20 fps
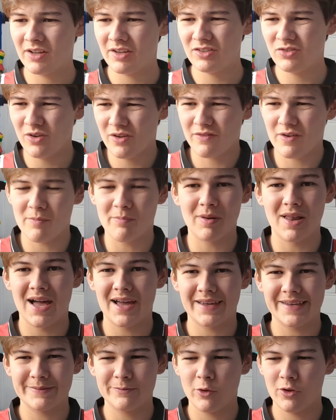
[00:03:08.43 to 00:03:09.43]
it's not even a
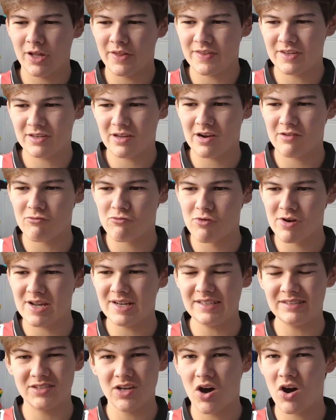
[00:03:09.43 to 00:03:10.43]
black, it's more like this kind of really
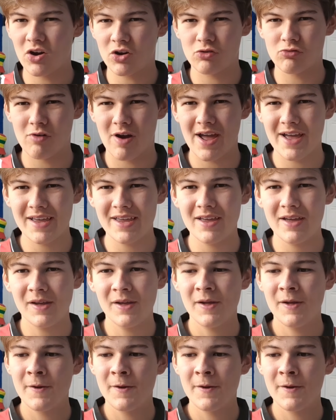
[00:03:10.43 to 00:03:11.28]
dark grey.